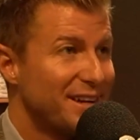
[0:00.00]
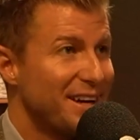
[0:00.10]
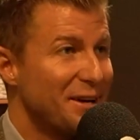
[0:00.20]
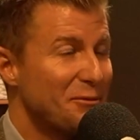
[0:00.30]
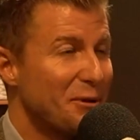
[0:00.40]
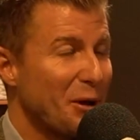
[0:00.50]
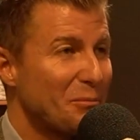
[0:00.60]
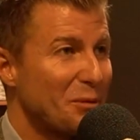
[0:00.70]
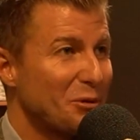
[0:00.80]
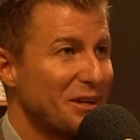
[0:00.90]
that would help
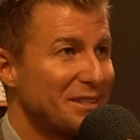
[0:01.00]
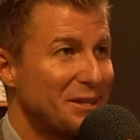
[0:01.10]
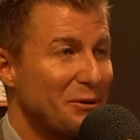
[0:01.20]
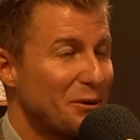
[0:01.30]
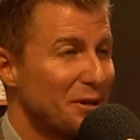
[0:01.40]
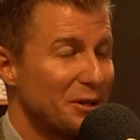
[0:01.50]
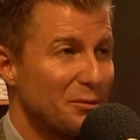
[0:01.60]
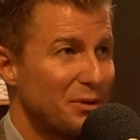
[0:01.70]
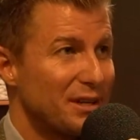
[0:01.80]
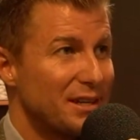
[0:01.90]
people get to know you a little
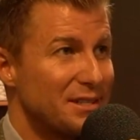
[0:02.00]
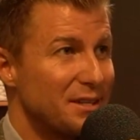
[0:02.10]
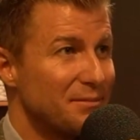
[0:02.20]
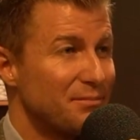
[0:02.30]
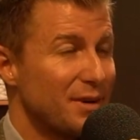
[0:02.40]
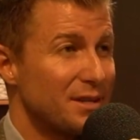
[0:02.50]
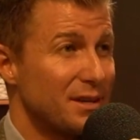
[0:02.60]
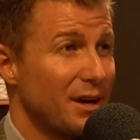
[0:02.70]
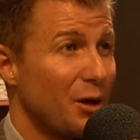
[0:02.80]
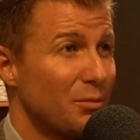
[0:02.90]
bit as
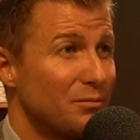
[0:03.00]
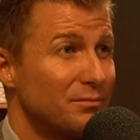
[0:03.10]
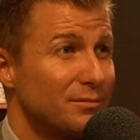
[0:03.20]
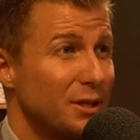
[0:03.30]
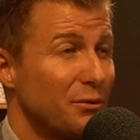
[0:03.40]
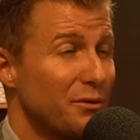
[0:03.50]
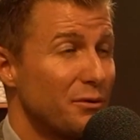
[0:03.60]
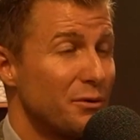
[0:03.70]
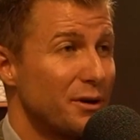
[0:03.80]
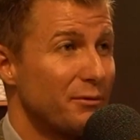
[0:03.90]
you help them,
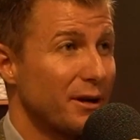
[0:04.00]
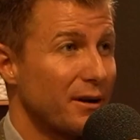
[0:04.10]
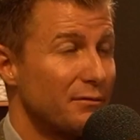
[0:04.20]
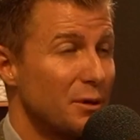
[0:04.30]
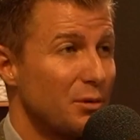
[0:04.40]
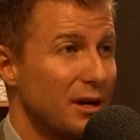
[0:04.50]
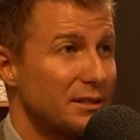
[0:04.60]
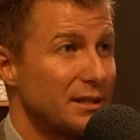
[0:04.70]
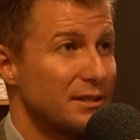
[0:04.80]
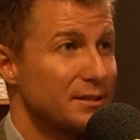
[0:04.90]
through their recovery
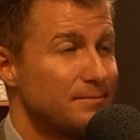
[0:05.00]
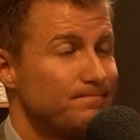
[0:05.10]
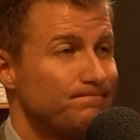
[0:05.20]
process?